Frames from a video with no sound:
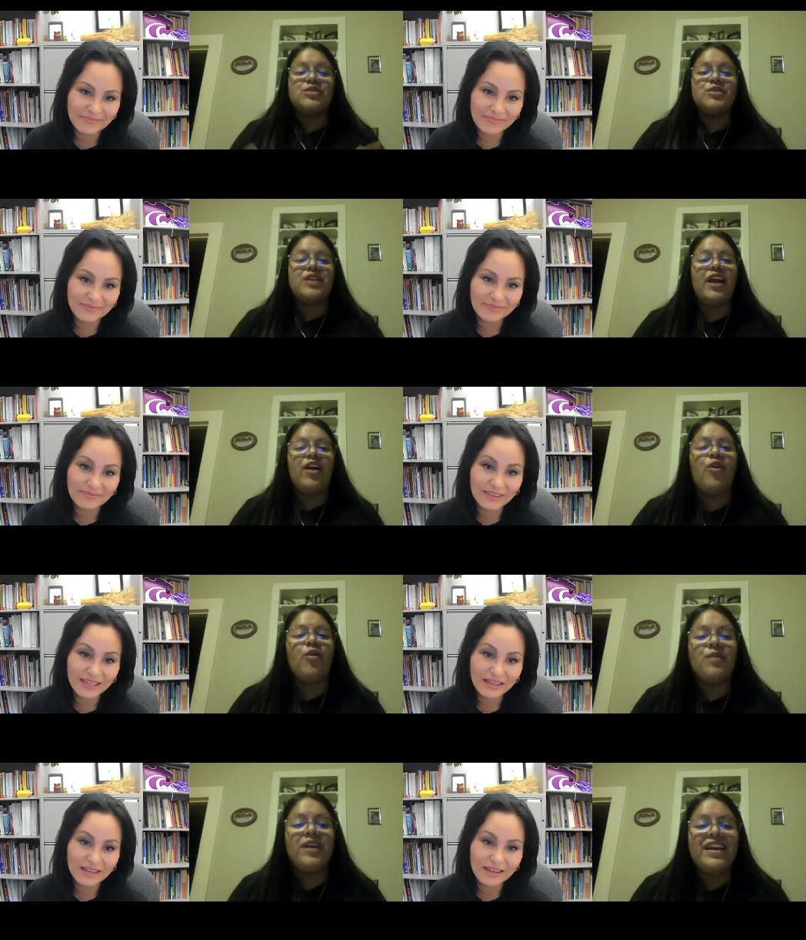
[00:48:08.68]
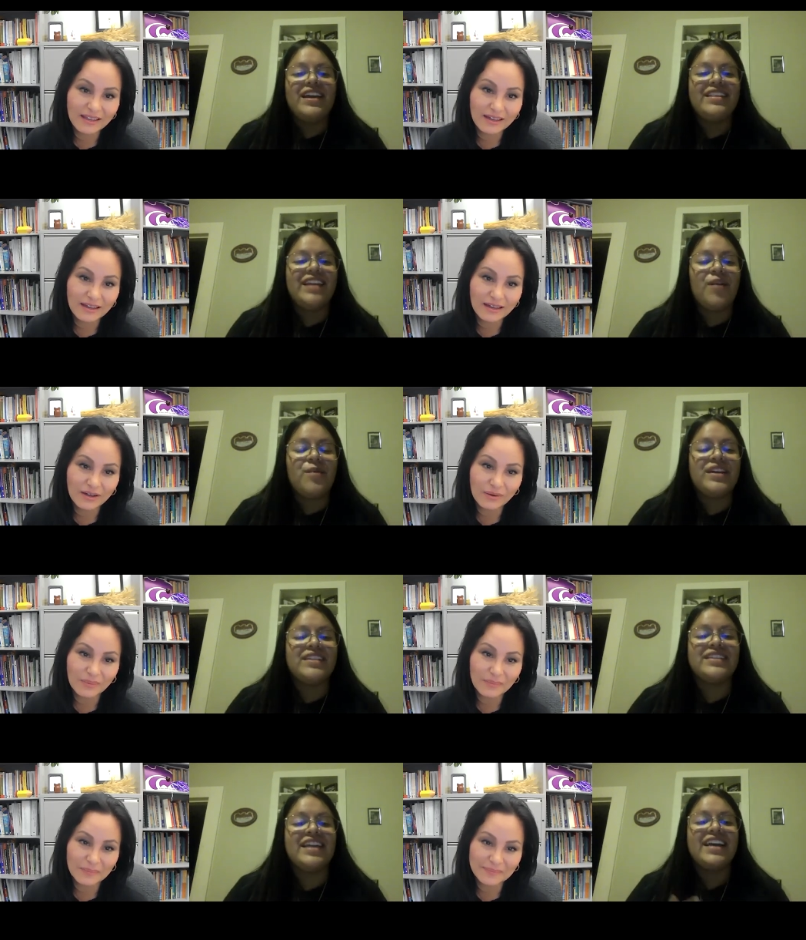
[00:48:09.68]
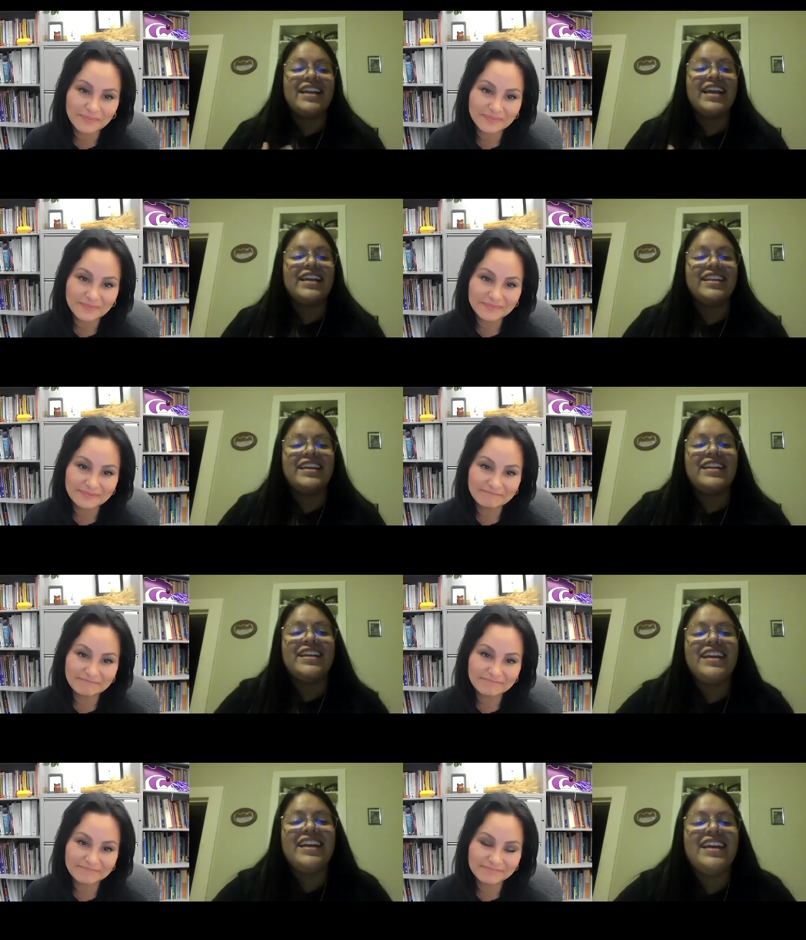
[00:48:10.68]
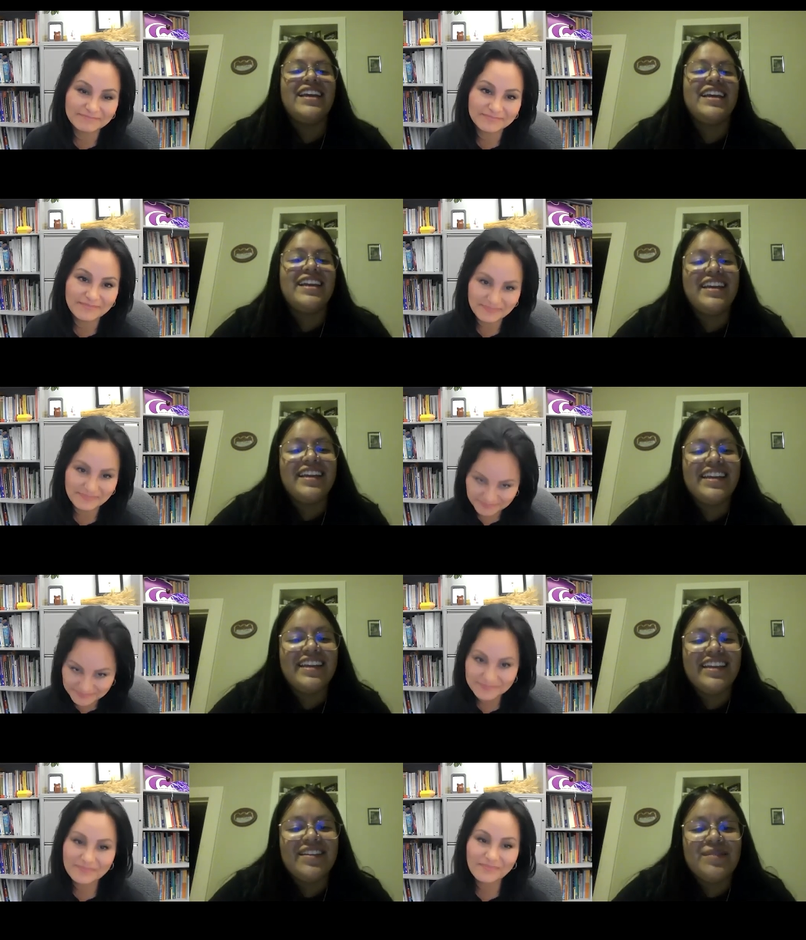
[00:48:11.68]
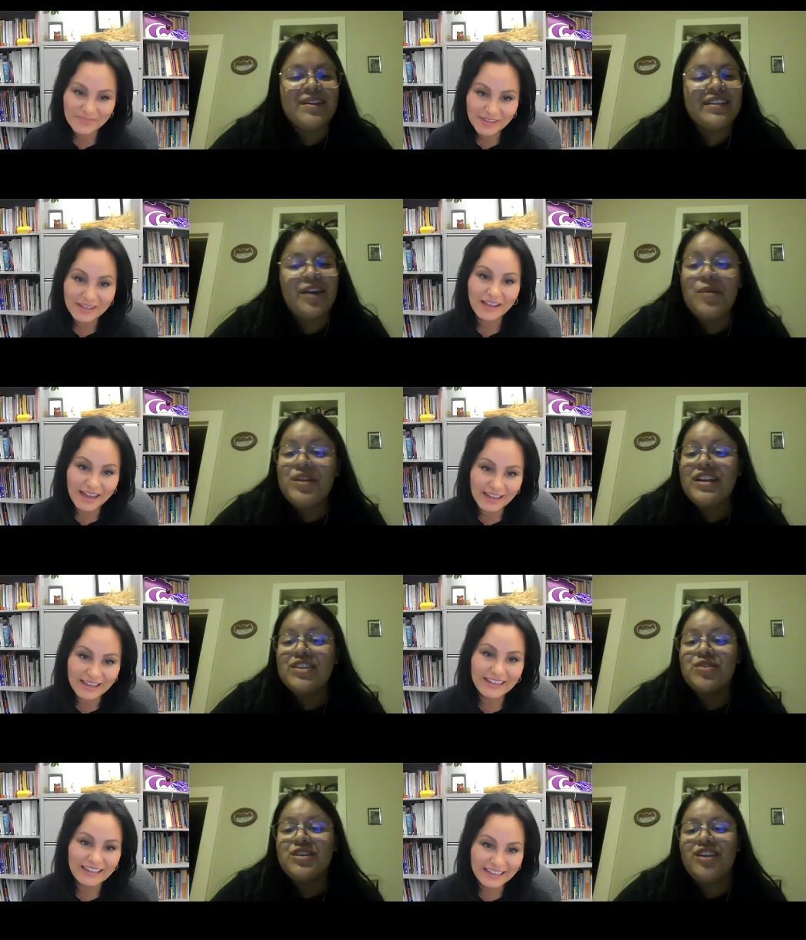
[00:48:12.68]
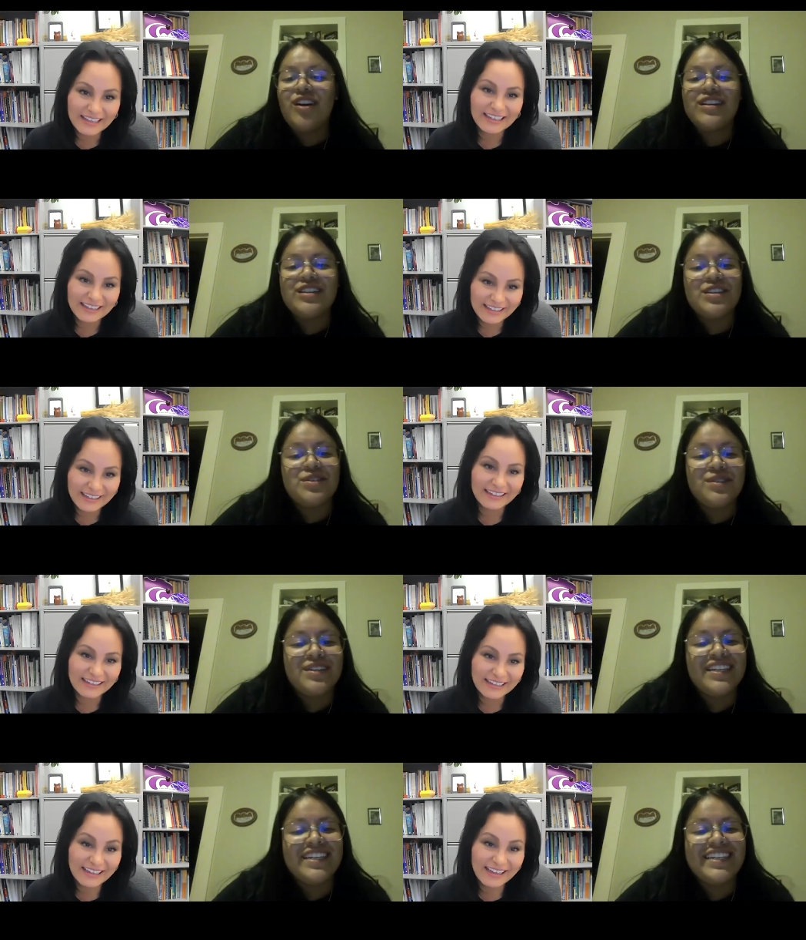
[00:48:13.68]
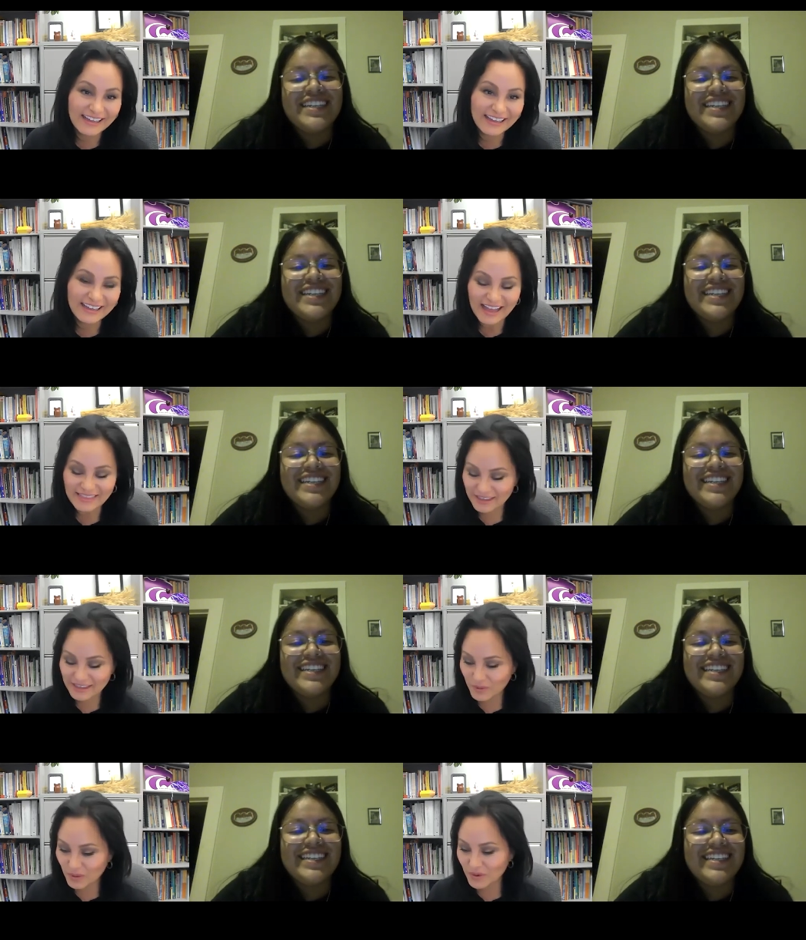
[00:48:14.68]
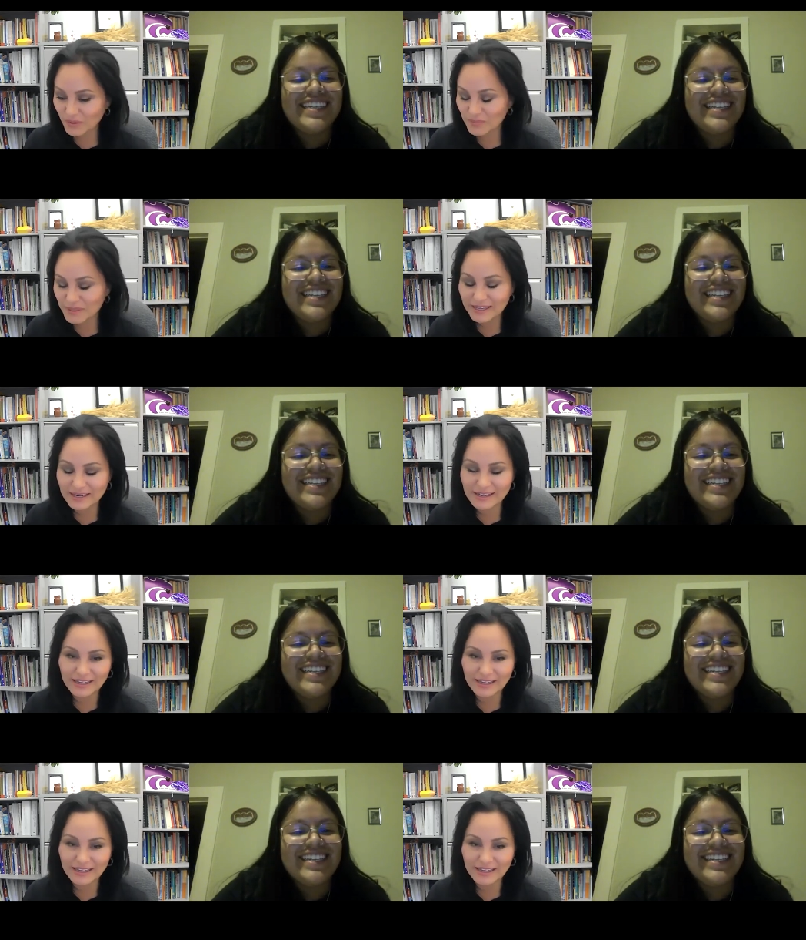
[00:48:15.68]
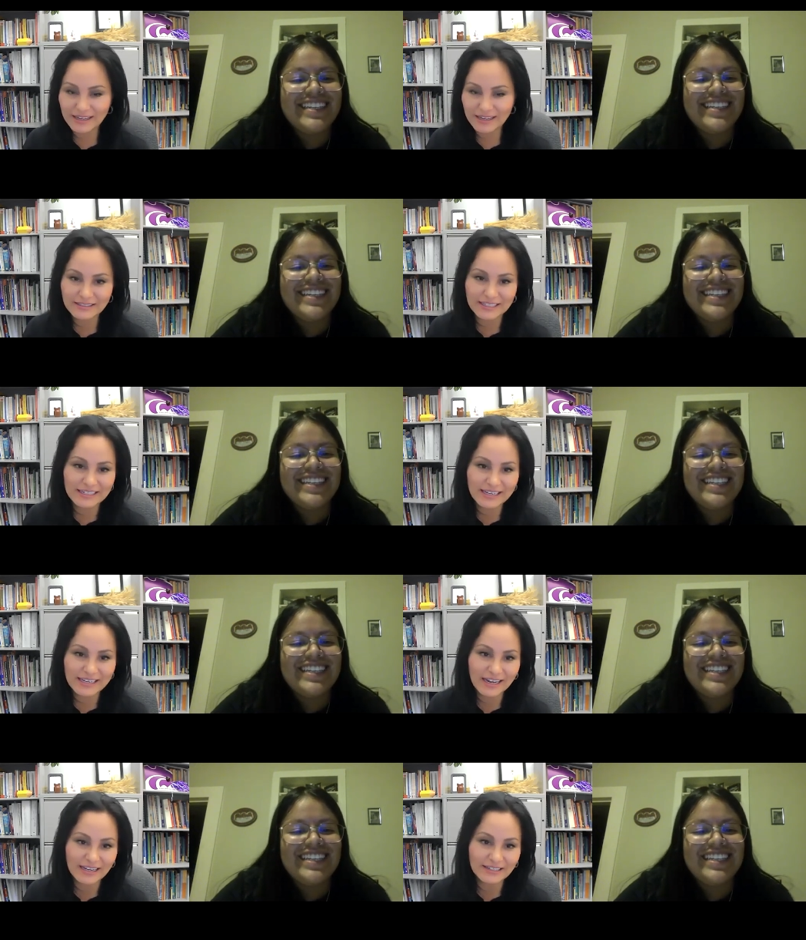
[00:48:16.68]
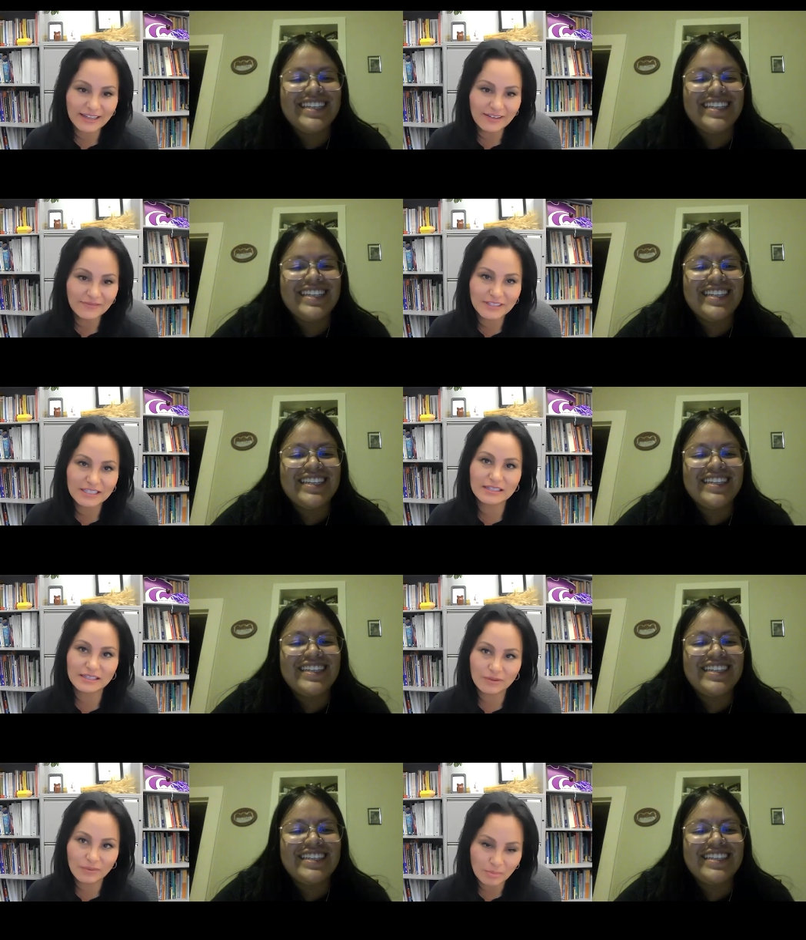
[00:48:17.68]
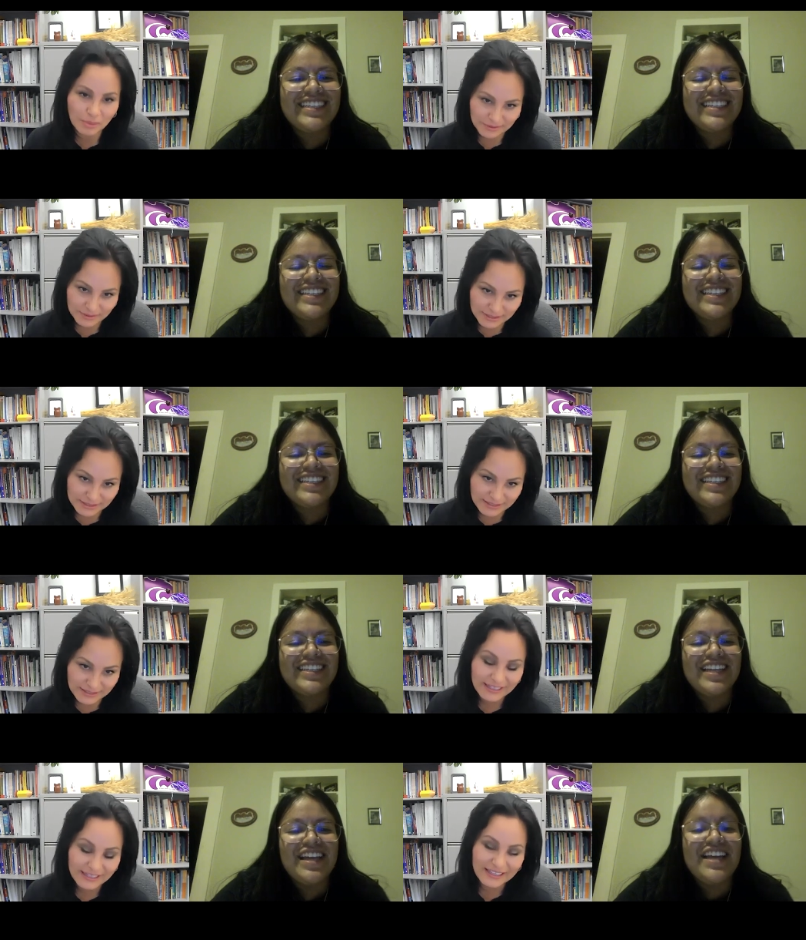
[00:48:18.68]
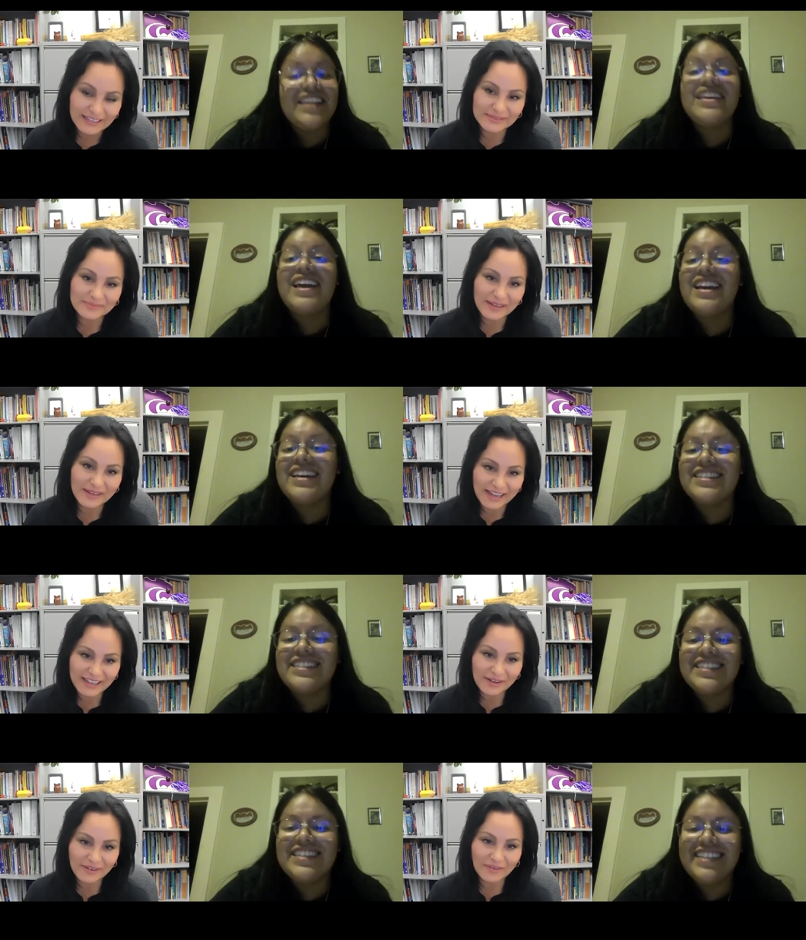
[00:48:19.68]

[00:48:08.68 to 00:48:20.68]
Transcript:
Speaker 1: I hope that we can stay connected because I really enjoyed talking to you.
Speaker 2: I think we will be connected, and I'd love to see you in person. Um, yeah. I, I